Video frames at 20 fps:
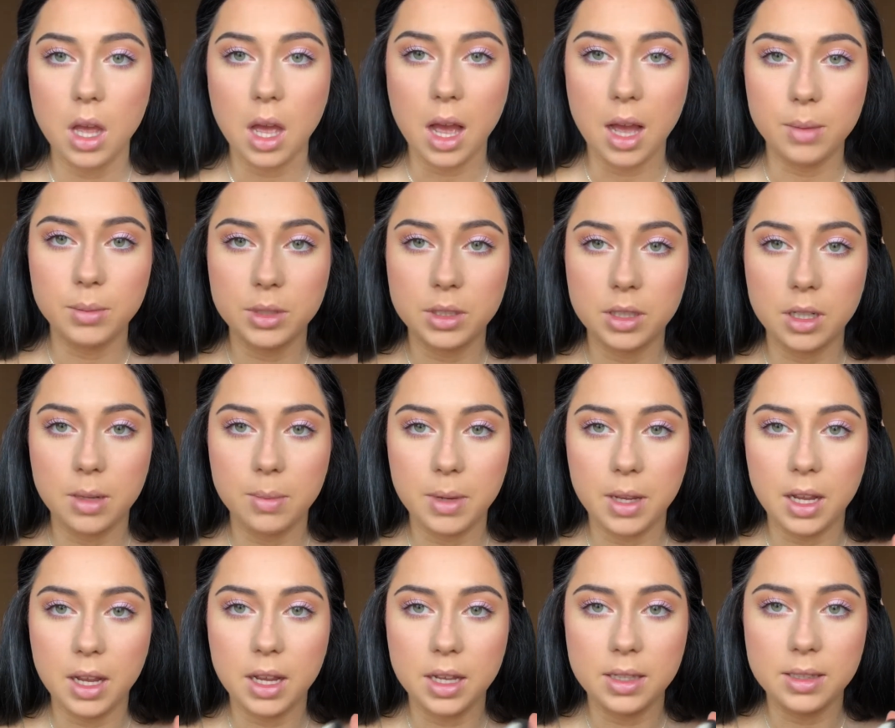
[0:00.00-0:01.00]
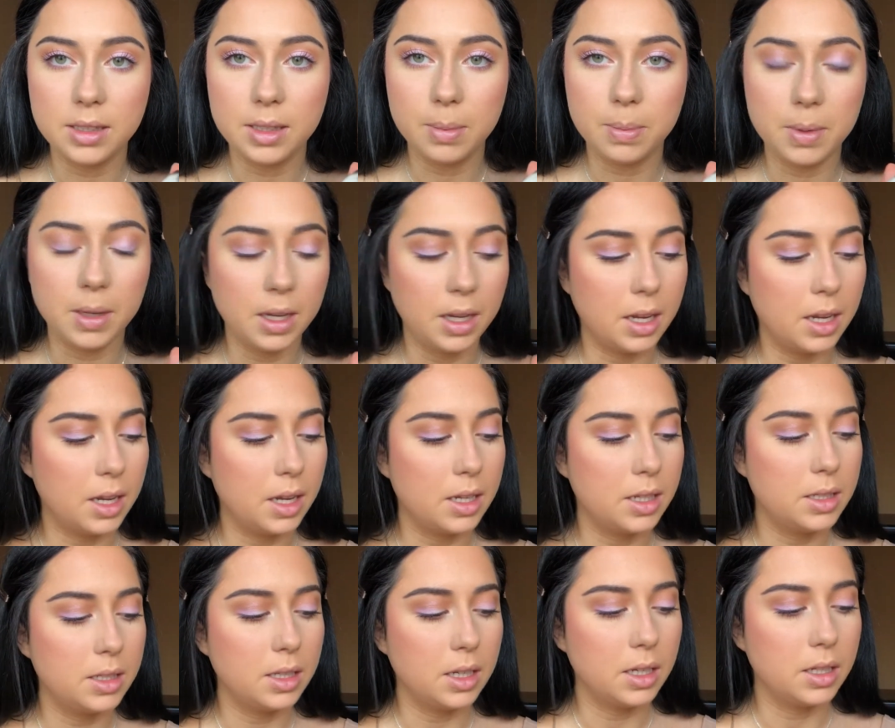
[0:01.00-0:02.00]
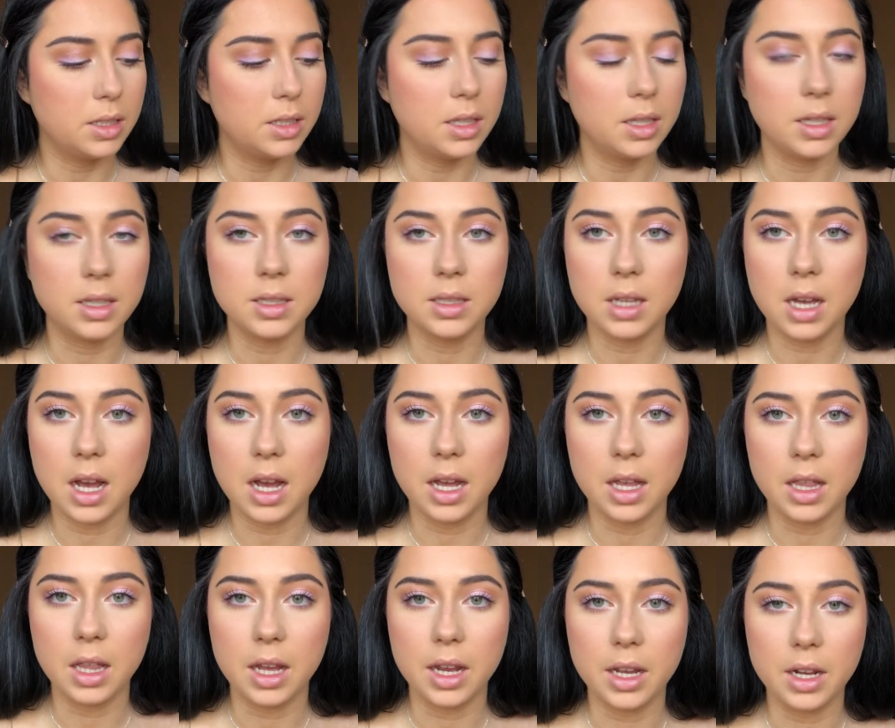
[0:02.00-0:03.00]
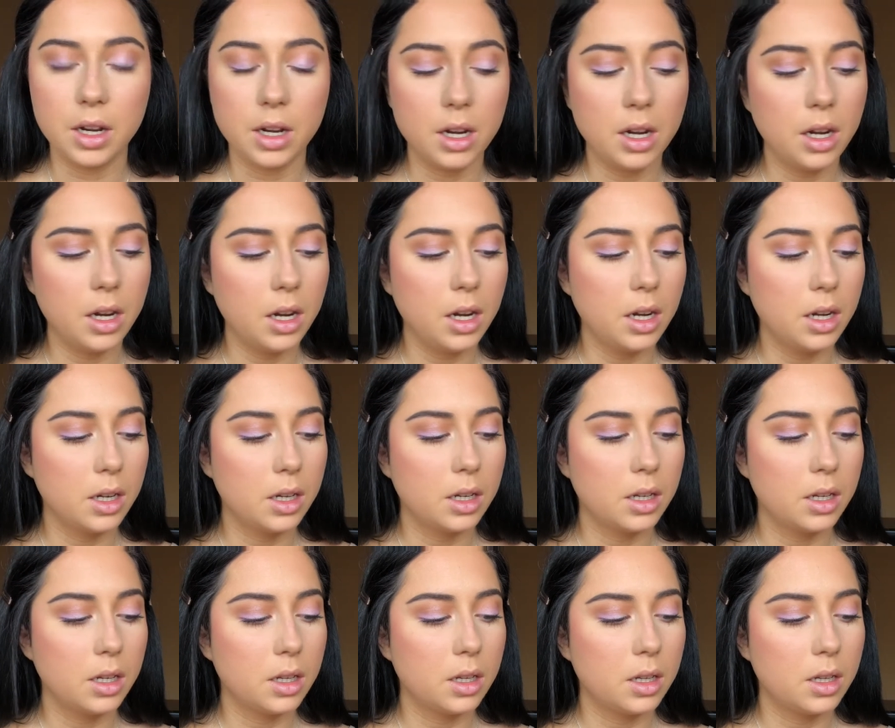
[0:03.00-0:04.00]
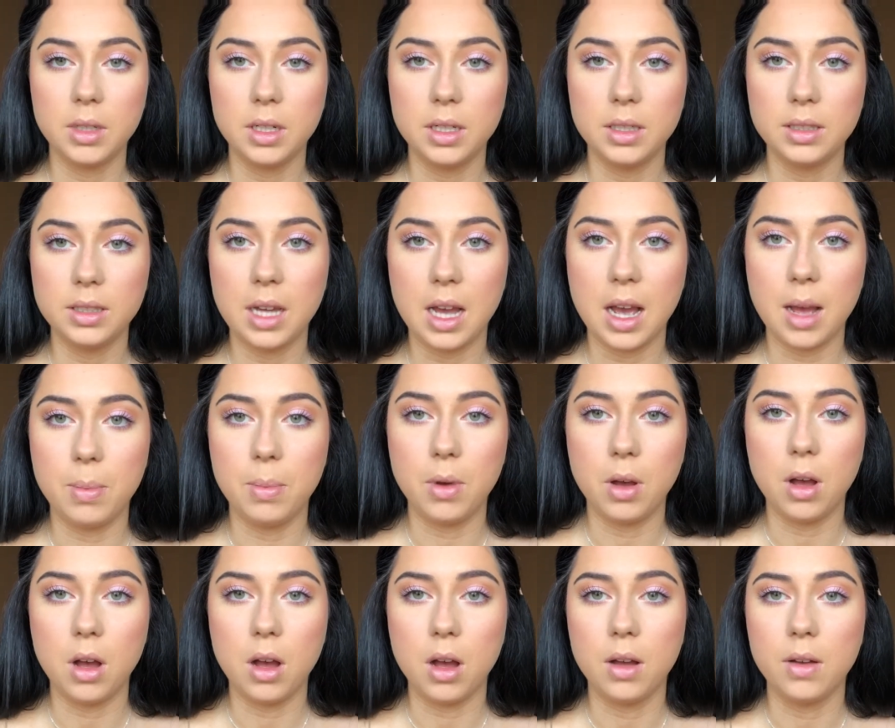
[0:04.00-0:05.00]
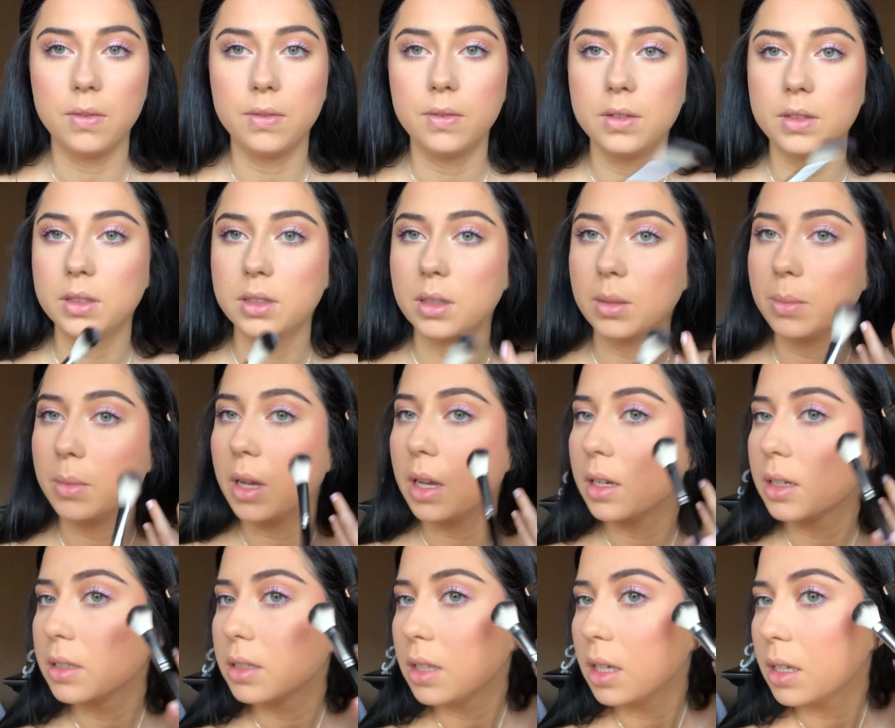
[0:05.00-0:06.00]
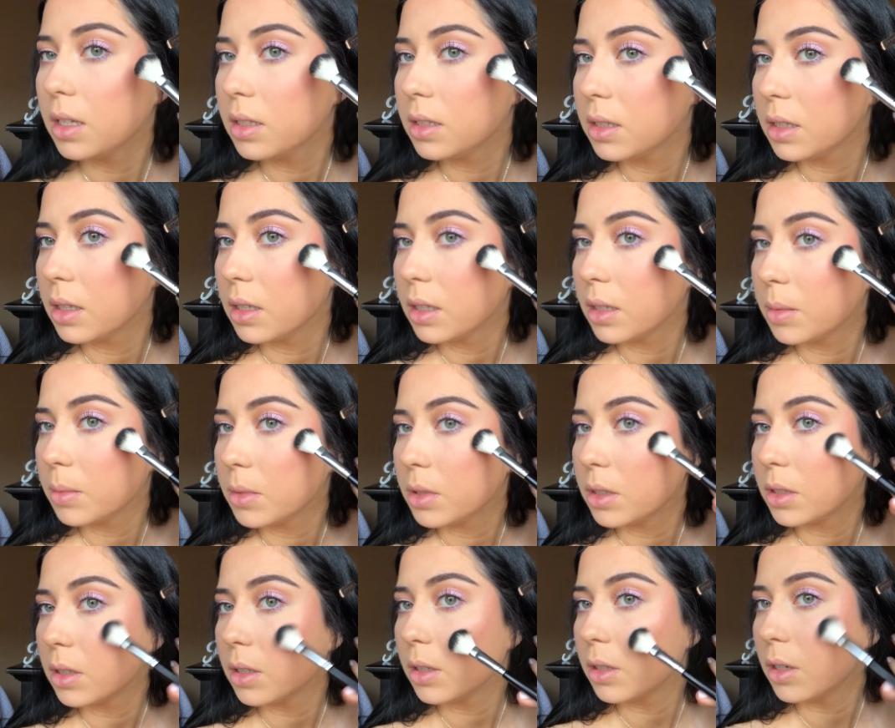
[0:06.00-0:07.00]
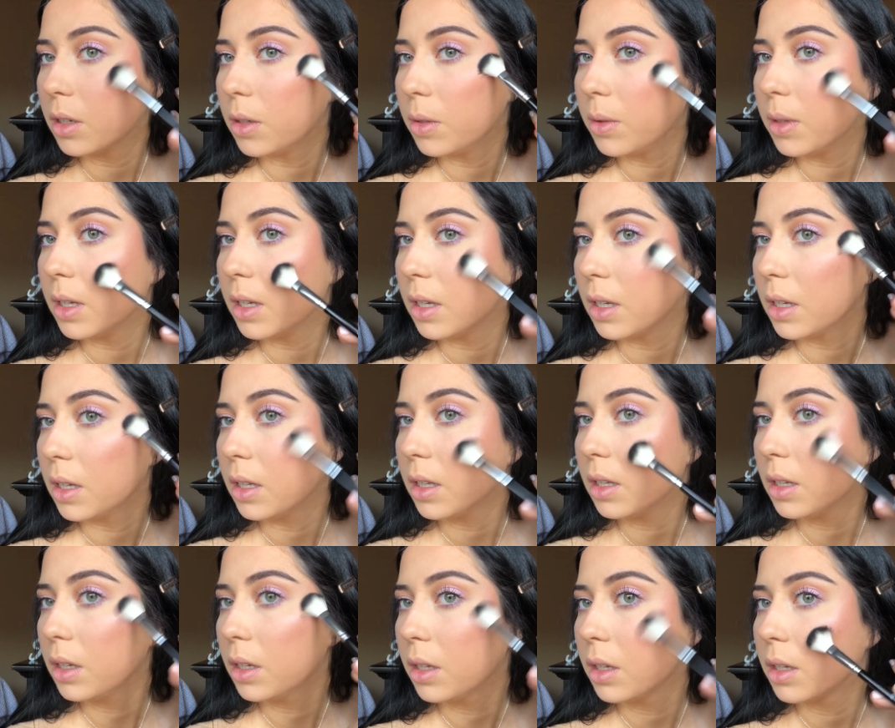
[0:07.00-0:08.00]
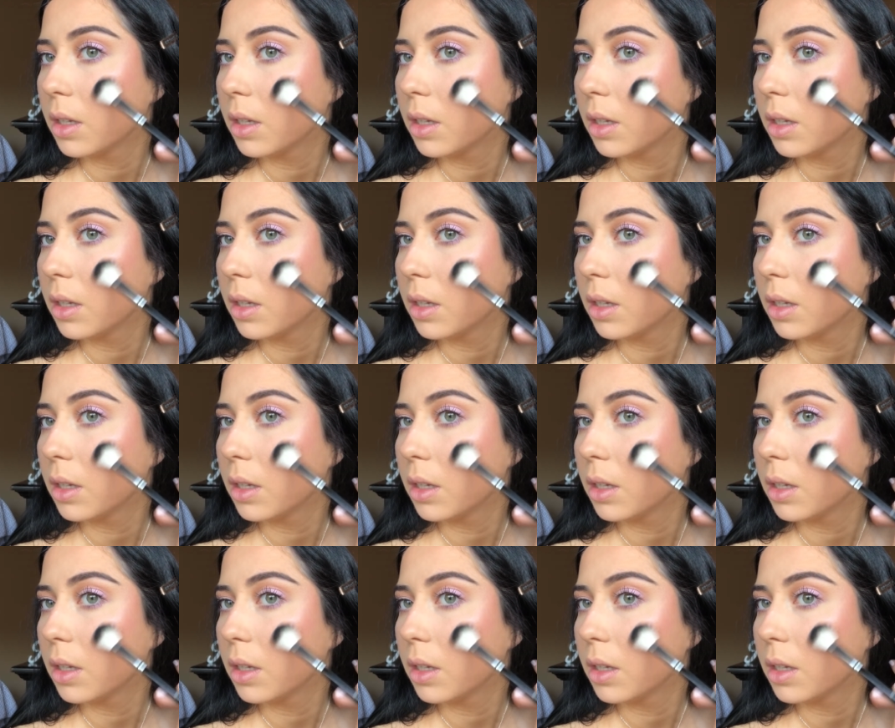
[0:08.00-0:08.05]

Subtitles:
I'm just going to be dipping it into this highlighter. I'm going to tap off some excess and I'm just going to go in and